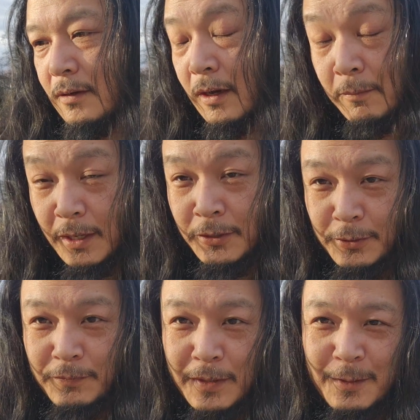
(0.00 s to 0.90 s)
I'm not a
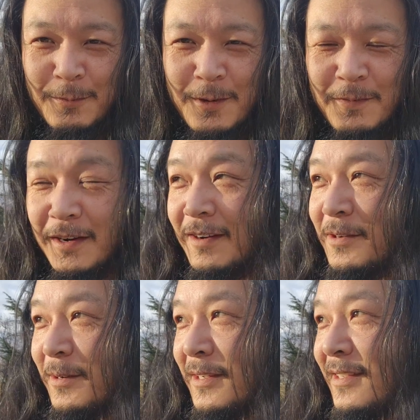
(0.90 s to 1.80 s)
huge fan of Walmart, of
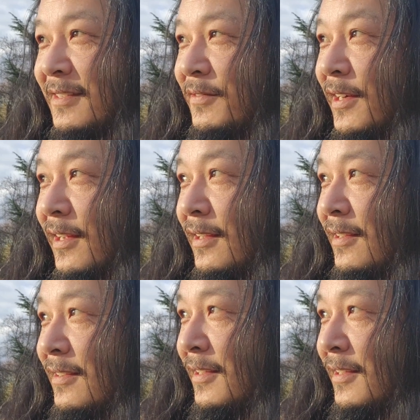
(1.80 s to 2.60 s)
course, but